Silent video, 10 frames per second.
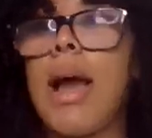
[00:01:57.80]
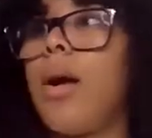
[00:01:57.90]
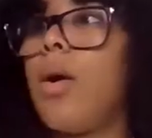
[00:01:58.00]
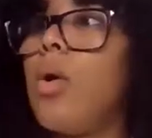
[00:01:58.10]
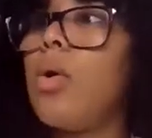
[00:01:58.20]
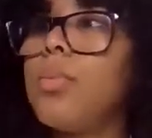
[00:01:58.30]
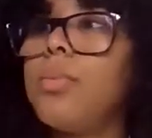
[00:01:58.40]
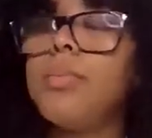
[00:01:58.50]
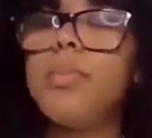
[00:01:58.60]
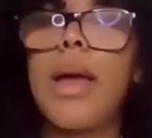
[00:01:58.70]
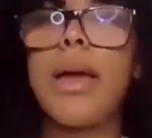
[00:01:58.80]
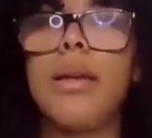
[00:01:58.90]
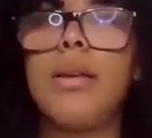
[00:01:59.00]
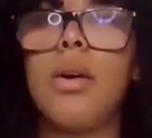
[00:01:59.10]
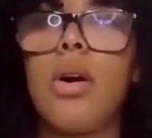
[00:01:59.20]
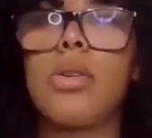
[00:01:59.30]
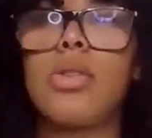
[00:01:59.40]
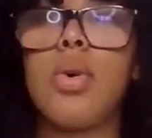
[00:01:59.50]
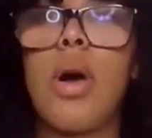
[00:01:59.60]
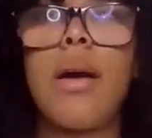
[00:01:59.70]
at home and
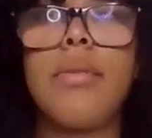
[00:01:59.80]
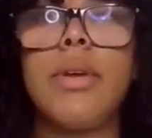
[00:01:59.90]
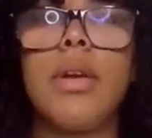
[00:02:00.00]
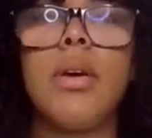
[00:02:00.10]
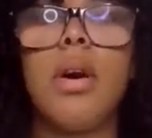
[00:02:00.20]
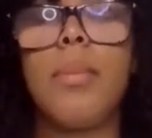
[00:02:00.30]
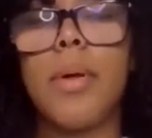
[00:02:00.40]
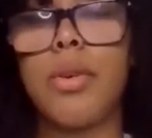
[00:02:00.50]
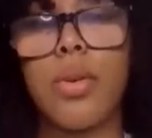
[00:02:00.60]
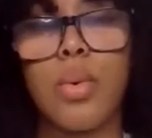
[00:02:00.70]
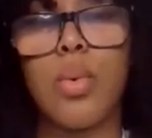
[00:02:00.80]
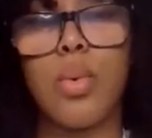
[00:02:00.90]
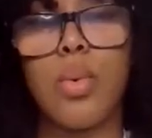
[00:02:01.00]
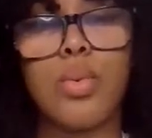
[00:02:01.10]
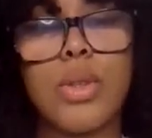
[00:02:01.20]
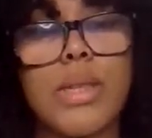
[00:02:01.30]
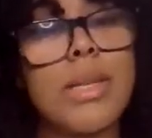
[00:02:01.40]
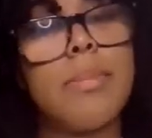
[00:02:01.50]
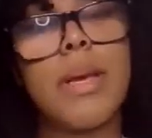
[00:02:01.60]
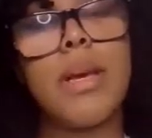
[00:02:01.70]
also having a mother who
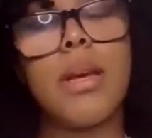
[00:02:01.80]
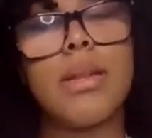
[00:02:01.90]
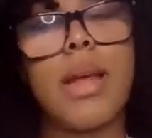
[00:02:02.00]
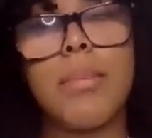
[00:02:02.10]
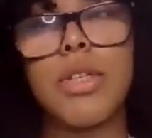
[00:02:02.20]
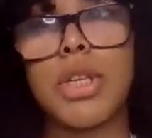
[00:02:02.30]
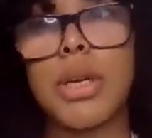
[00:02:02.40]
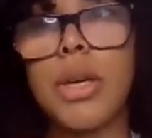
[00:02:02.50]
doesn't make that much